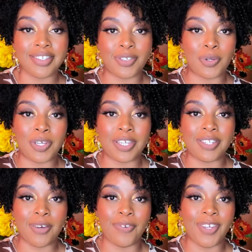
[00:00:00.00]
so you can
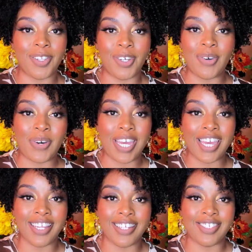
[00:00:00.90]
definitely go
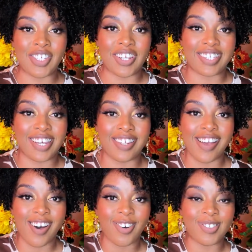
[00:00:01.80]
ahead and check that
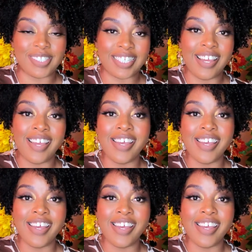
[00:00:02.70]
out.